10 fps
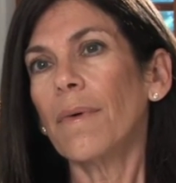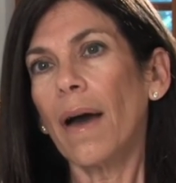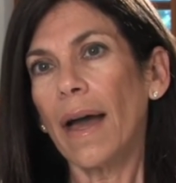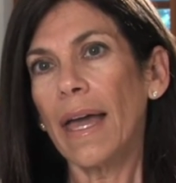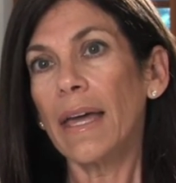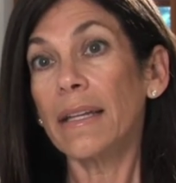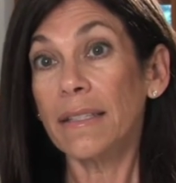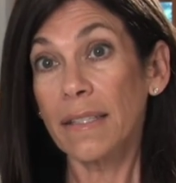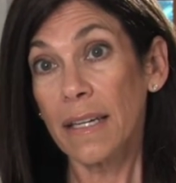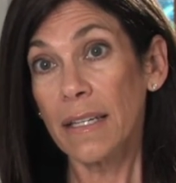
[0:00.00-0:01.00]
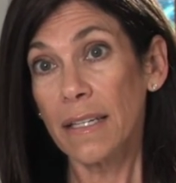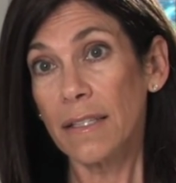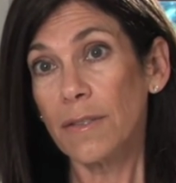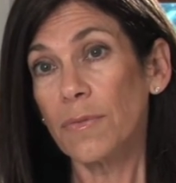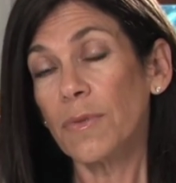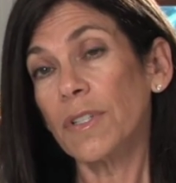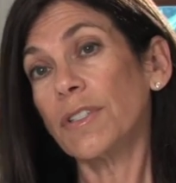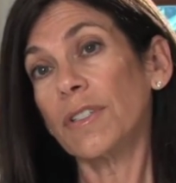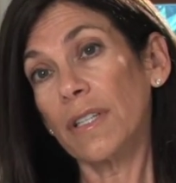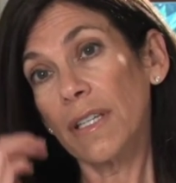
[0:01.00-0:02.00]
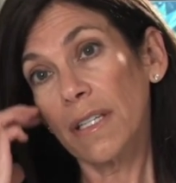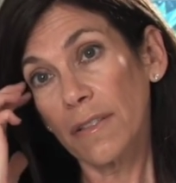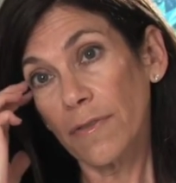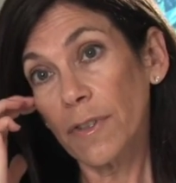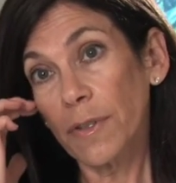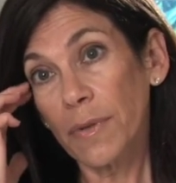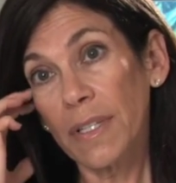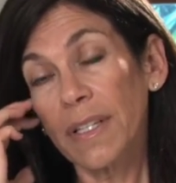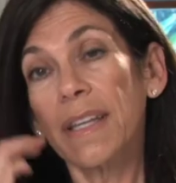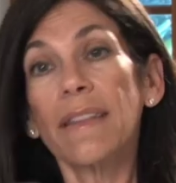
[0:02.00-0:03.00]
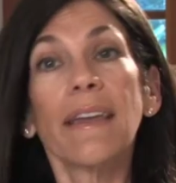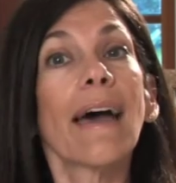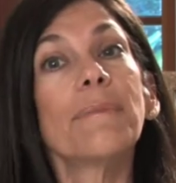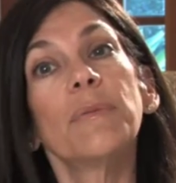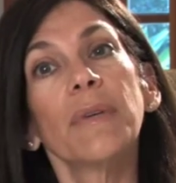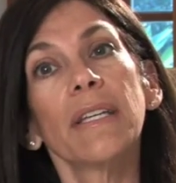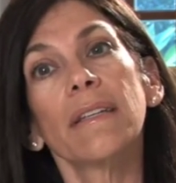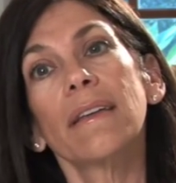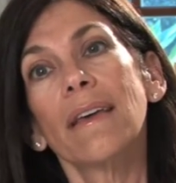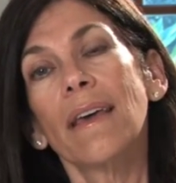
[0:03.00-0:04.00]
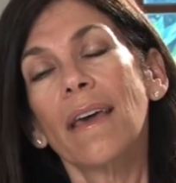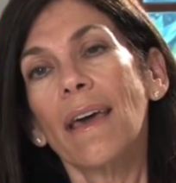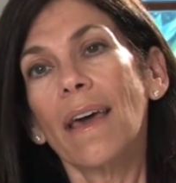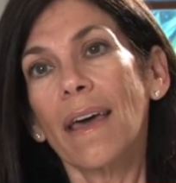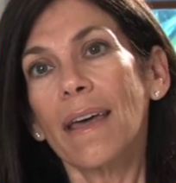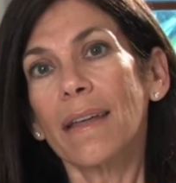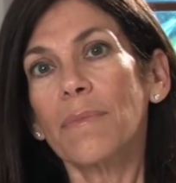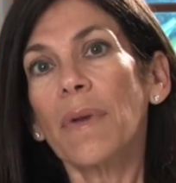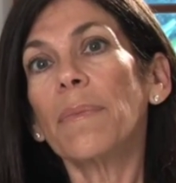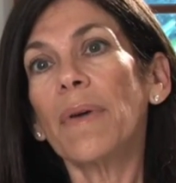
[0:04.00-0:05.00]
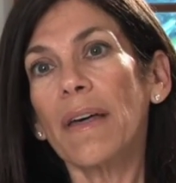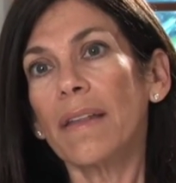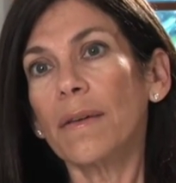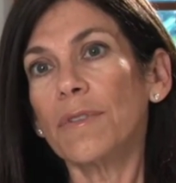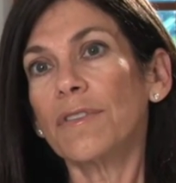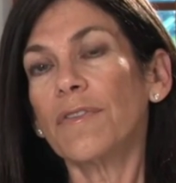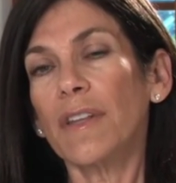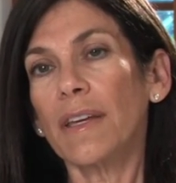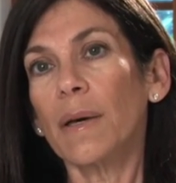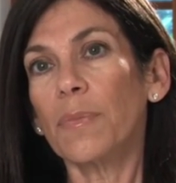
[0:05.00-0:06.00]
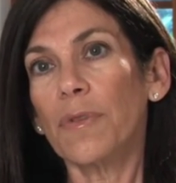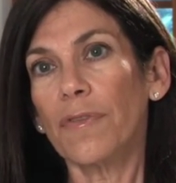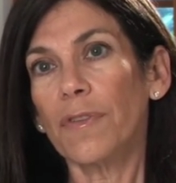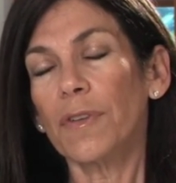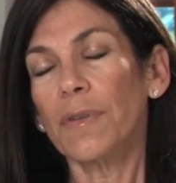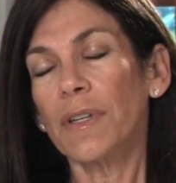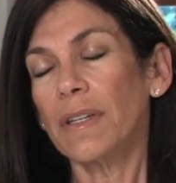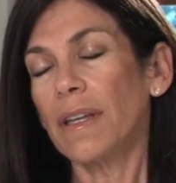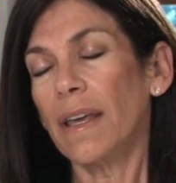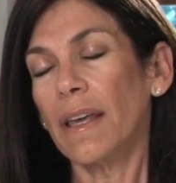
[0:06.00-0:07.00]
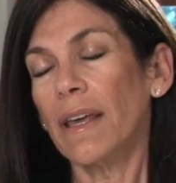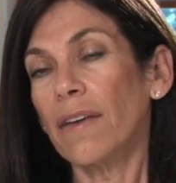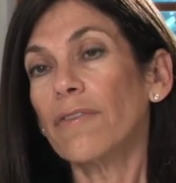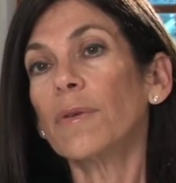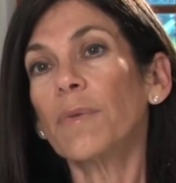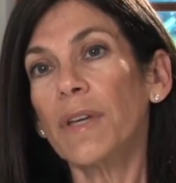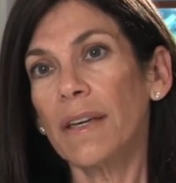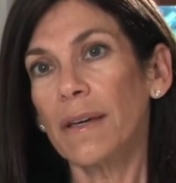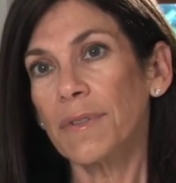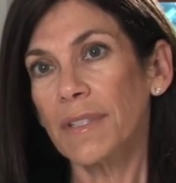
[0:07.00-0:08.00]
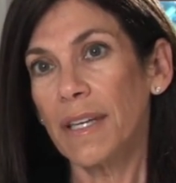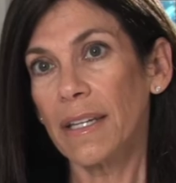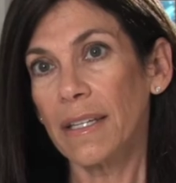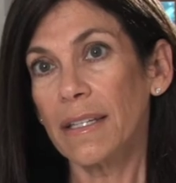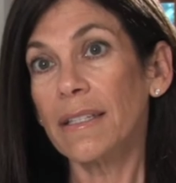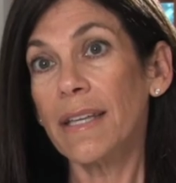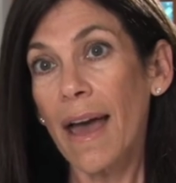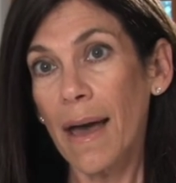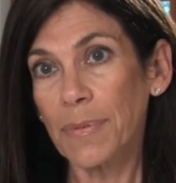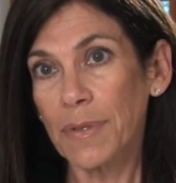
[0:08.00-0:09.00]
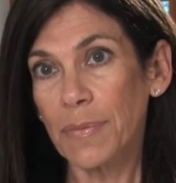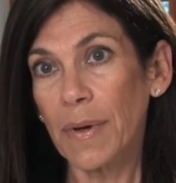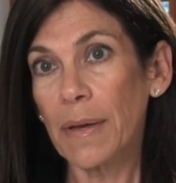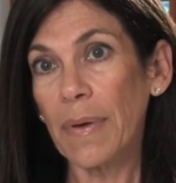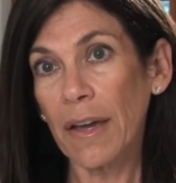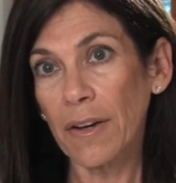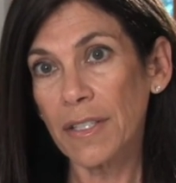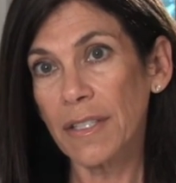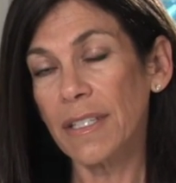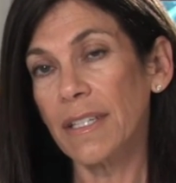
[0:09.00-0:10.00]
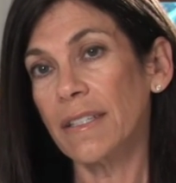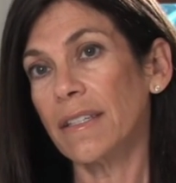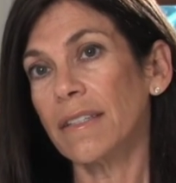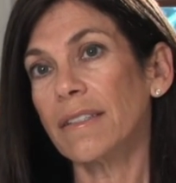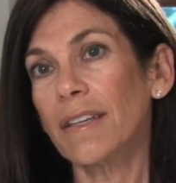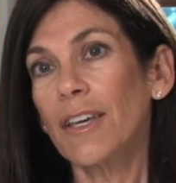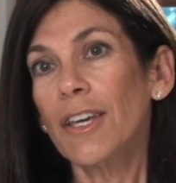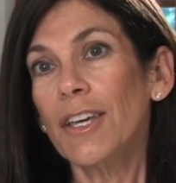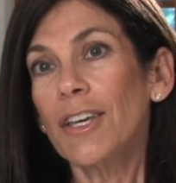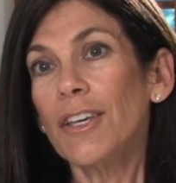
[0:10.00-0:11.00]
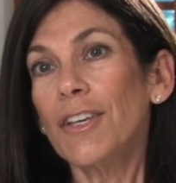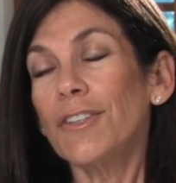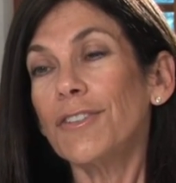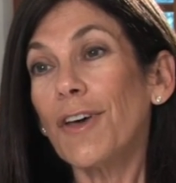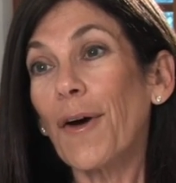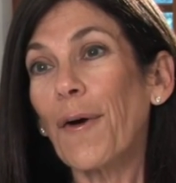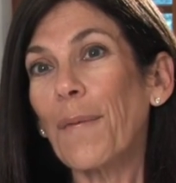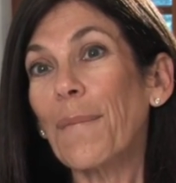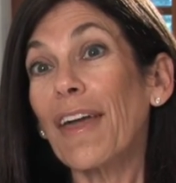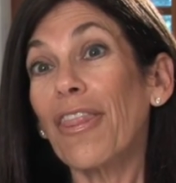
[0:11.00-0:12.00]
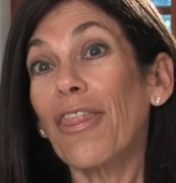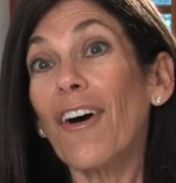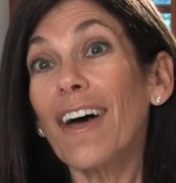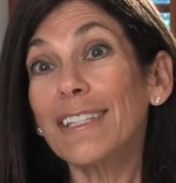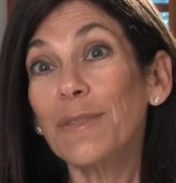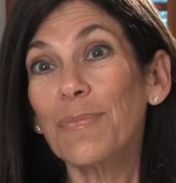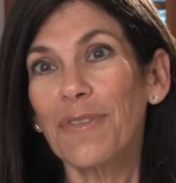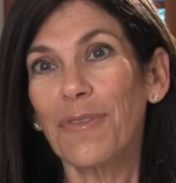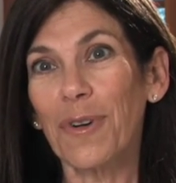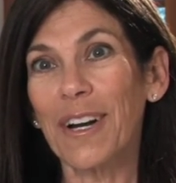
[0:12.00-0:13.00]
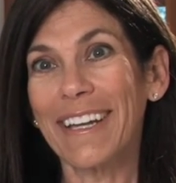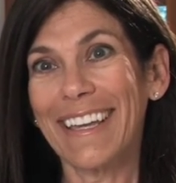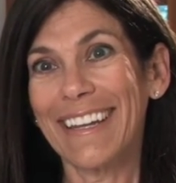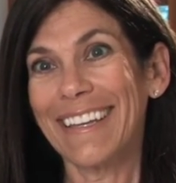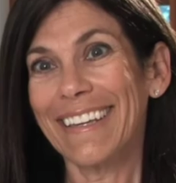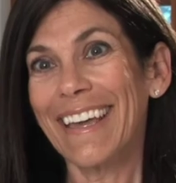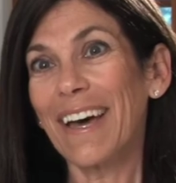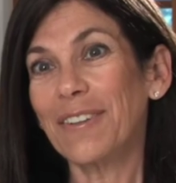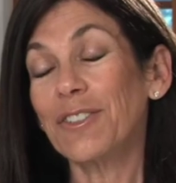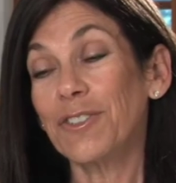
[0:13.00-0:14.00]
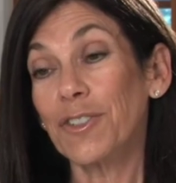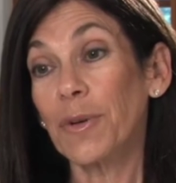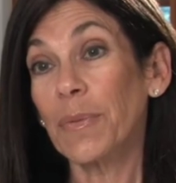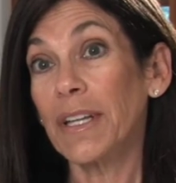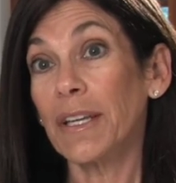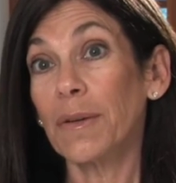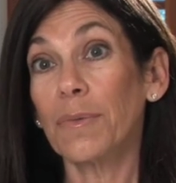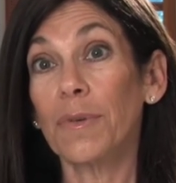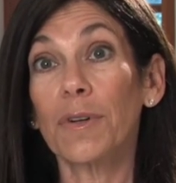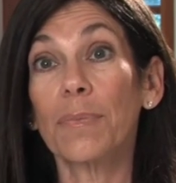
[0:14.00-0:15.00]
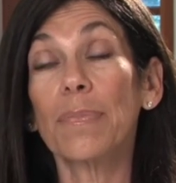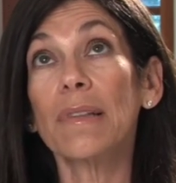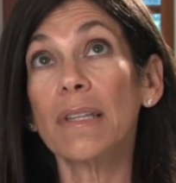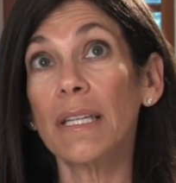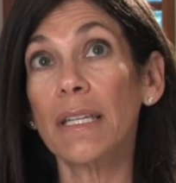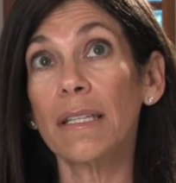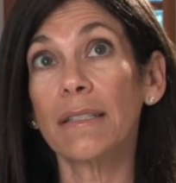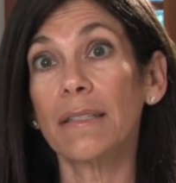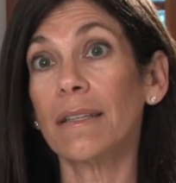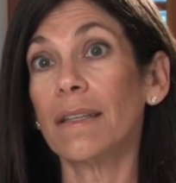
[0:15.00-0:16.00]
had ascites, which is fluid in the abdomen, and my belly was filling up with fluid. Every week I was getting it tapped by paracentesis. So my thoughts before getting out to Germany were, please,